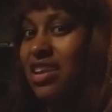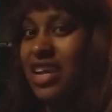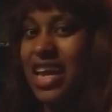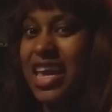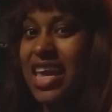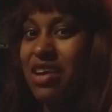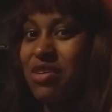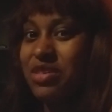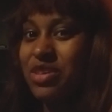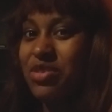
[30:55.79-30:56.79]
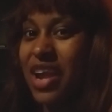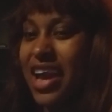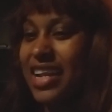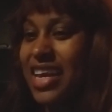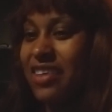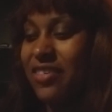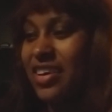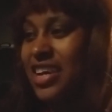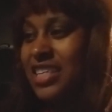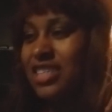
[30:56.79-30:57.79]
Look, and he ain't gonna do nothing even.